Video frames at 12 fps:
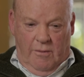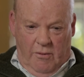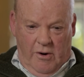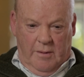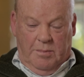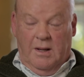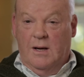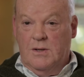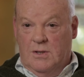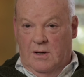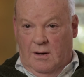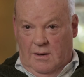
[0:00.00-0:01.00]
the right
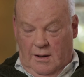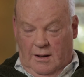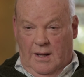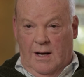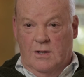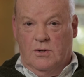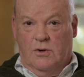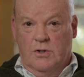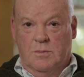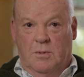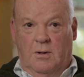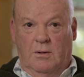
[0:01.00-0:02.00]
place in a large
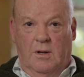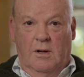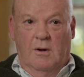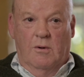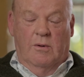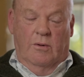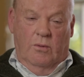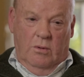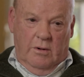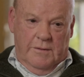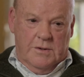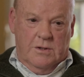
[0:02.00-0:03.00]
hospital with
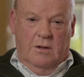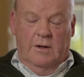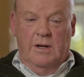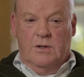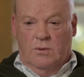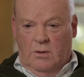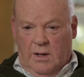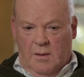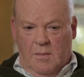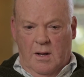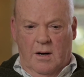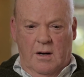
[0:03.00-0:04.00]
all the facilities, all the
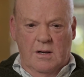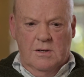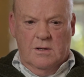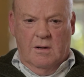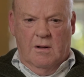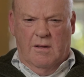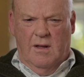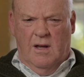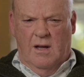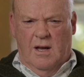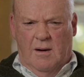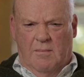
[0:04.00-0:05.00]
amenities,
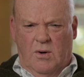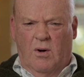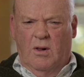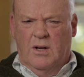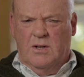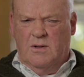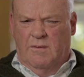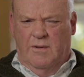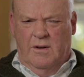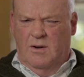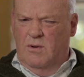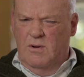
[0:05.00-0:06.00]
the knowledge of
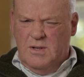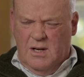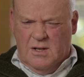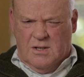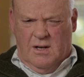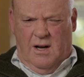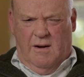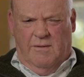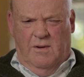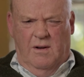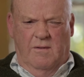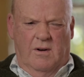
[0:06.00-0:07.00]
the nursing
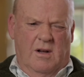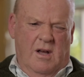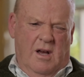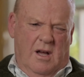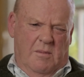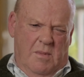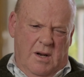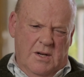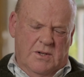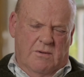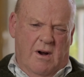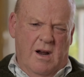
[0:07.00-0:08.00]
staff even
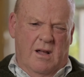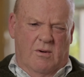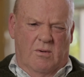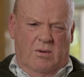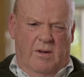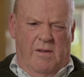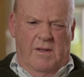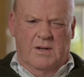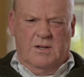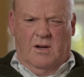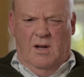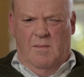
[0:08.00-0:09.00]
administrating all of
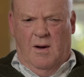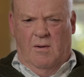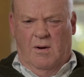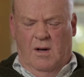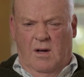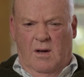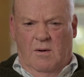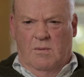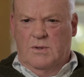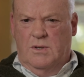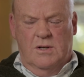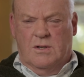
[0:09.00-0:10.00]
this chemo
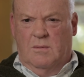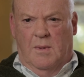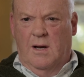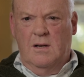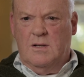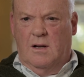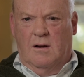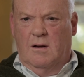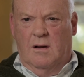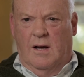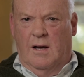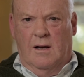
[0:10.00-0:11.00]
was just amazing.
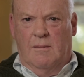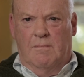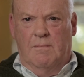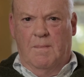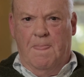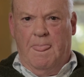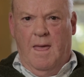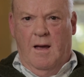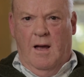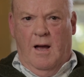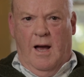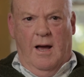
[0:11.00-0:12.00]
And
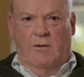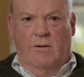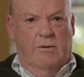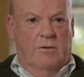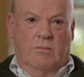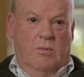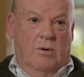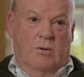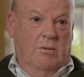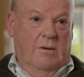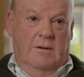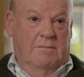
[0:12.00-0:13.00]
I thought,
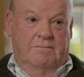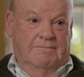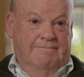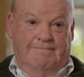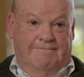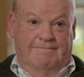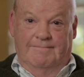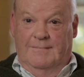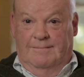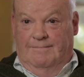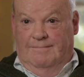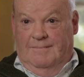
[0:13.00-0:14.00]
well,
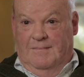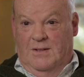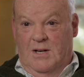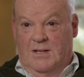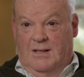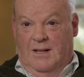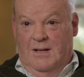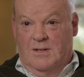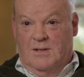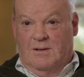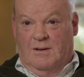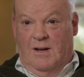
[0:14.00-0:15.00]
just
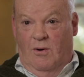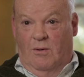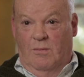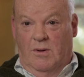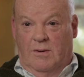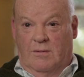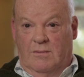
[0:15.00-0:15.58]
let's get on with it.